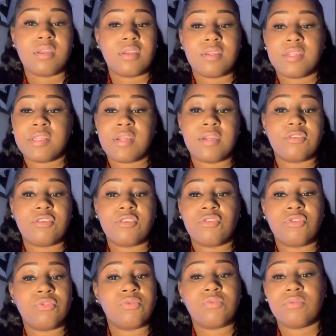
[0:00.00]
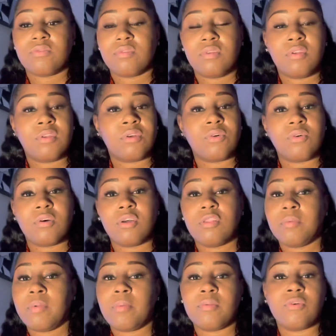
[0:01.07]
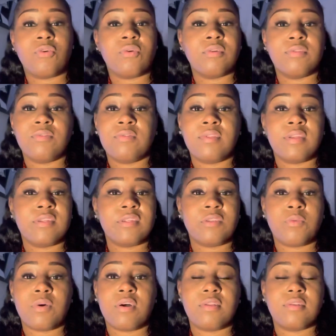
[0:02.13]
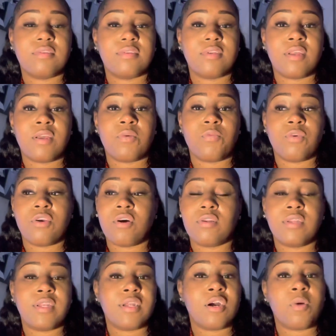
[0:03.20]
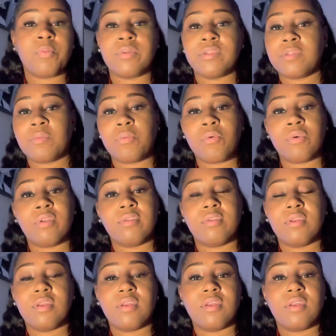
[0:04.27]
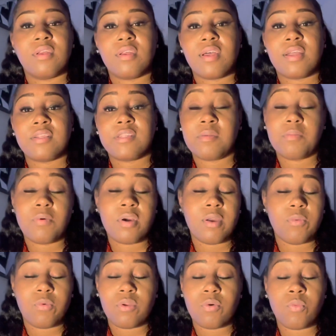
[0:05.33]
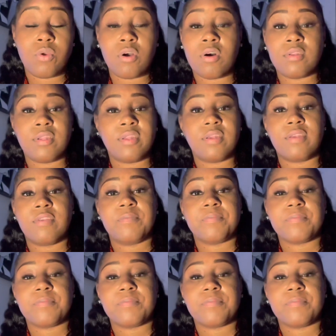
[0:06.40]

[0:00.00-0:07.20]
it's not just you, you know, other people are going through things as well, and we all need help at some point. At some point, we all need it.